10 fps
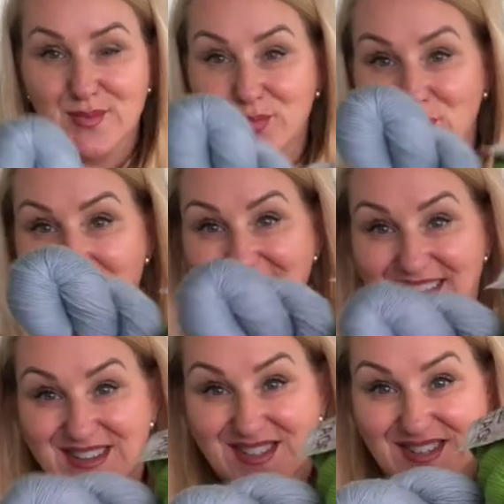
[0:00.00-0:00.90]

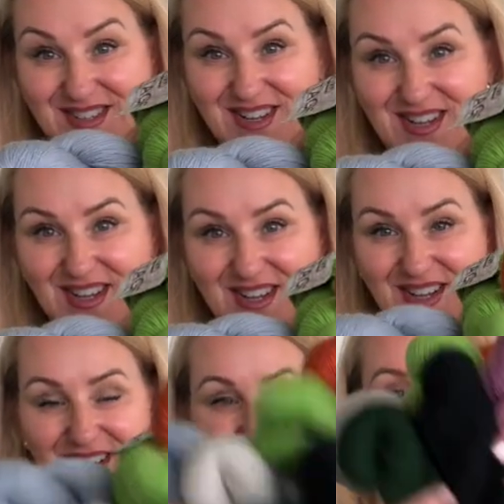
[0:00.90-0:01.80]
bright.
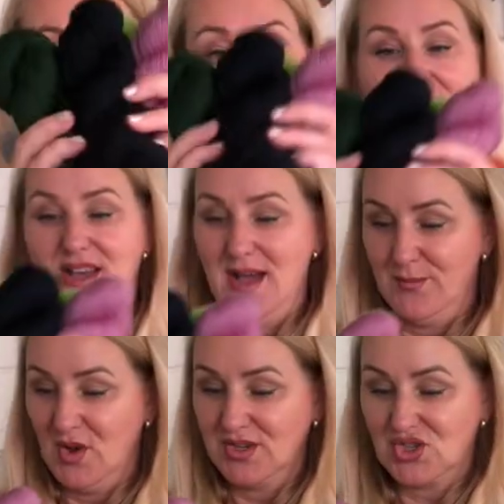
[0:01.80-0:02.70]

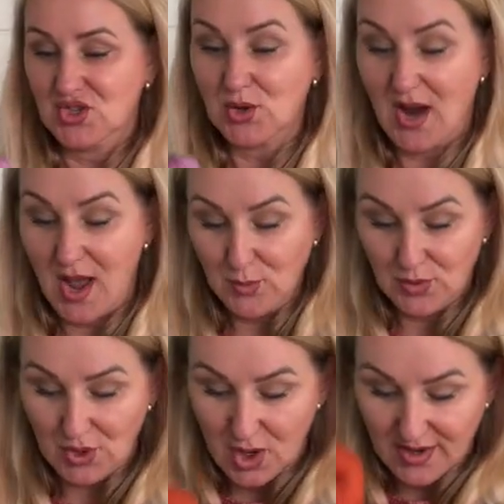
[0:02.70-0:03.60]
I'm not sure. I
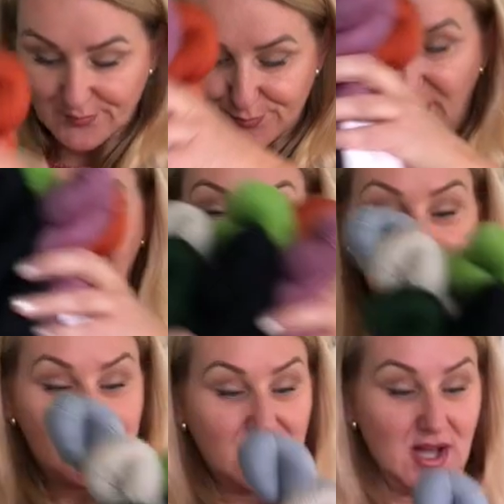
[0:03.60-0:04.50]
would not have picked
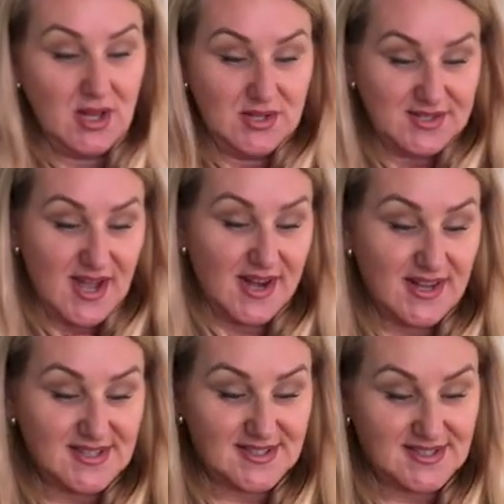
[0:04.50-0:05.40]
these colors had
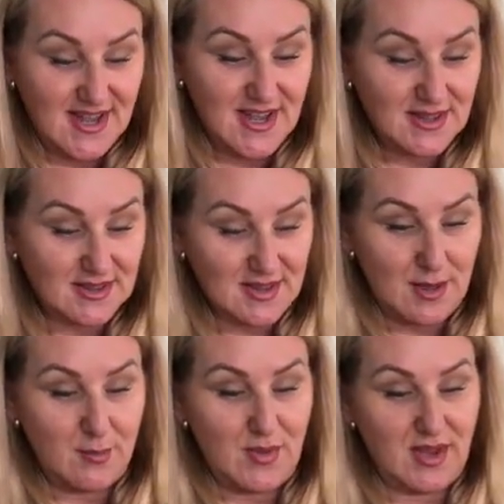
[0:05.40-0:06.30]
I seen
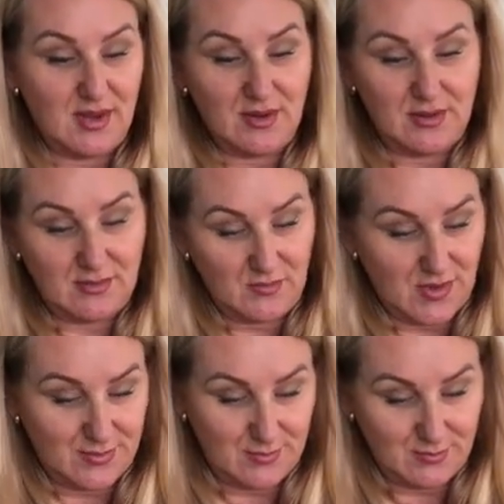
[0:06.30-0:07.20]
them
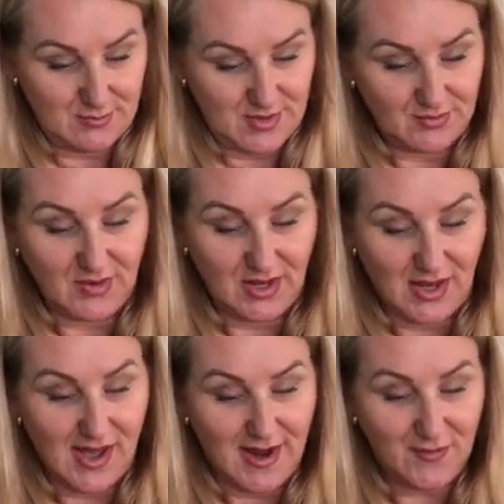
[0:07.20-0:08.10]
in real
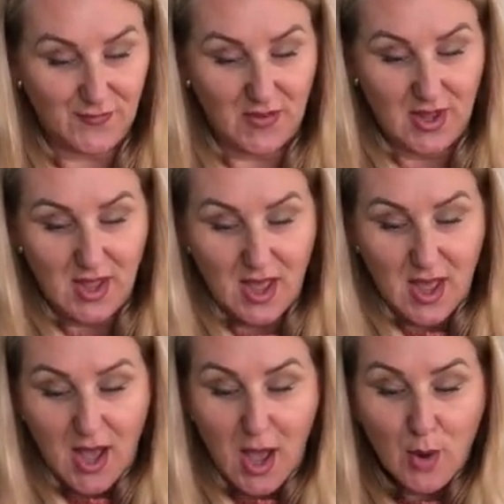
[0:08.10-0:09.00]
life.
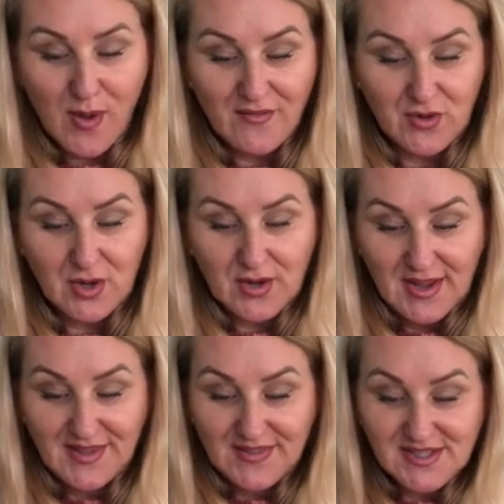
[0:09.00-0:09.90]
However,
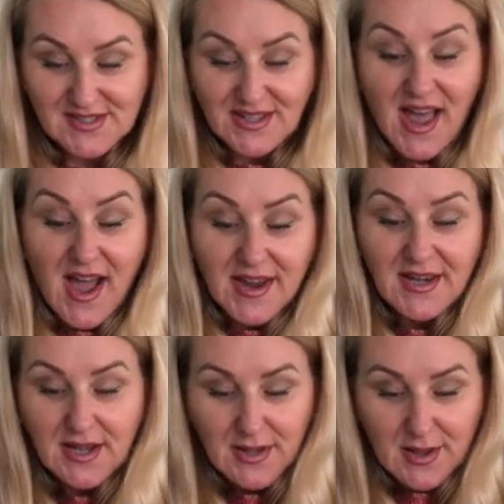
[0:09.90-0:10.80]
in this
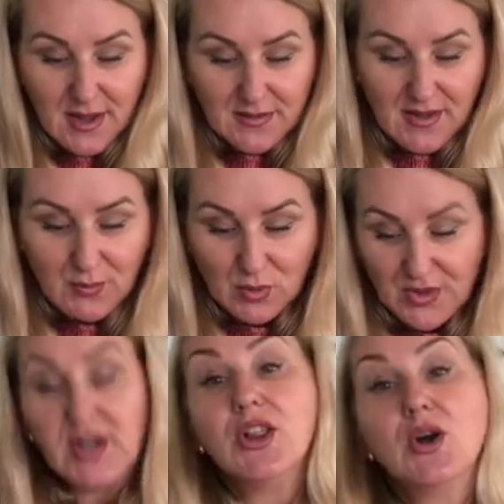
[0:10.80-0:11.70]
line, they were
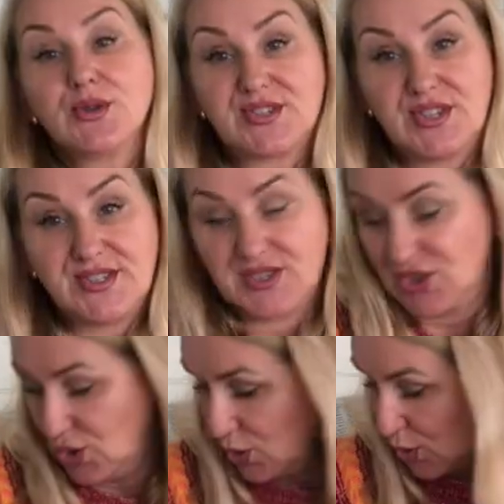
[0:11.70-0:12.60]
the closest
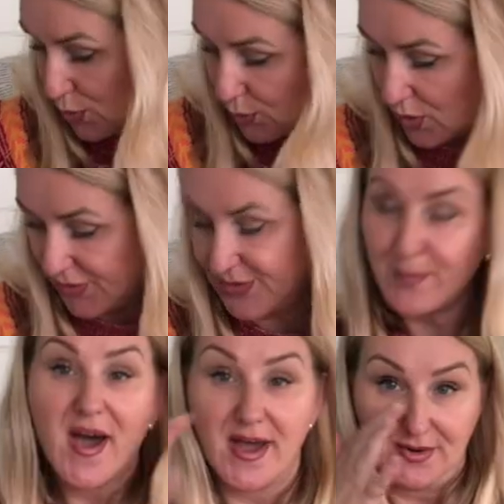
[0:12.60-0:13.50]
to what the
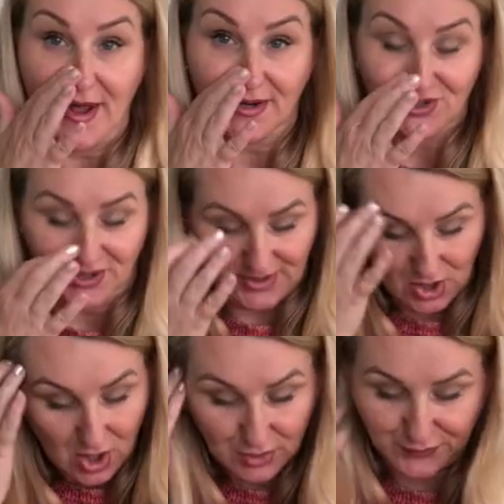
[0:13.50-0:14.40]
pattern actually
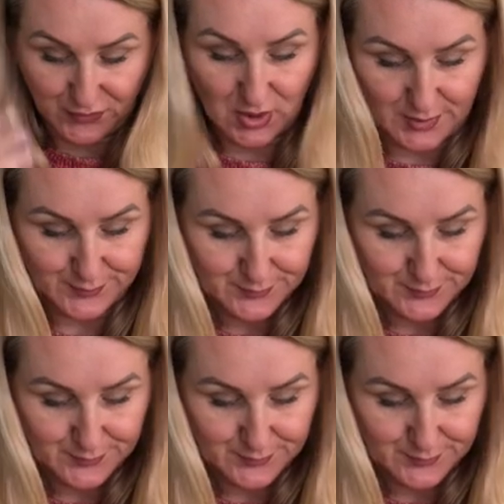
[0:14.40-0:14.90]
called for.